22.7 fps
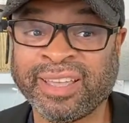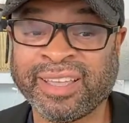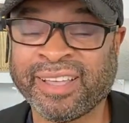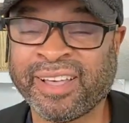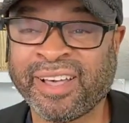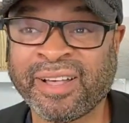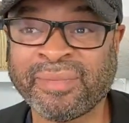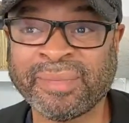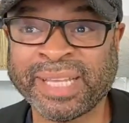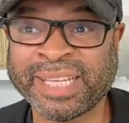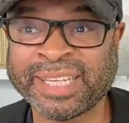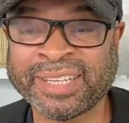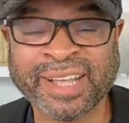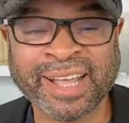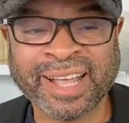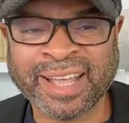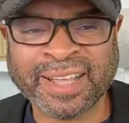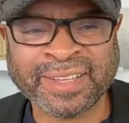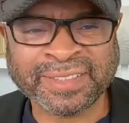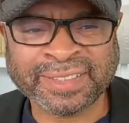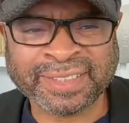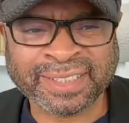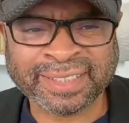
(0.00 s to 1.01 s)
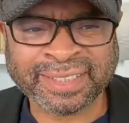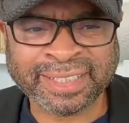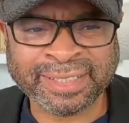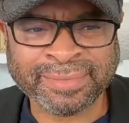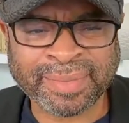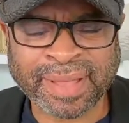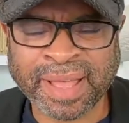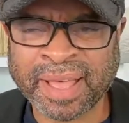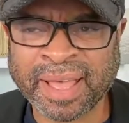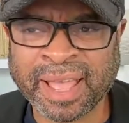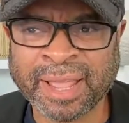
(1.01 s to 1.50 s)
I mean, constantly
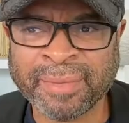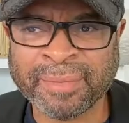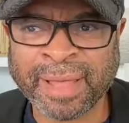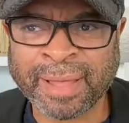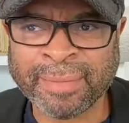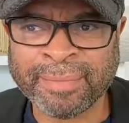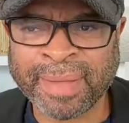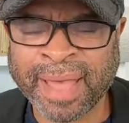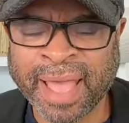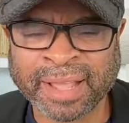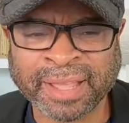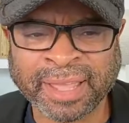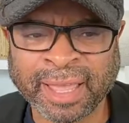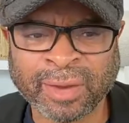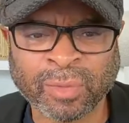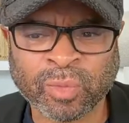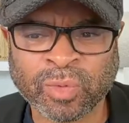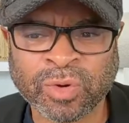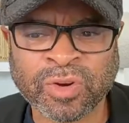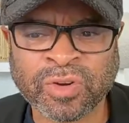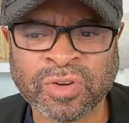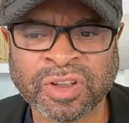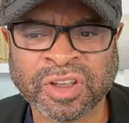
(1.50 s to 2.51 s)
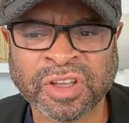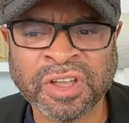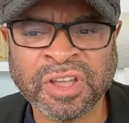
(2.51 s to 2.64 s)
behind my back at work.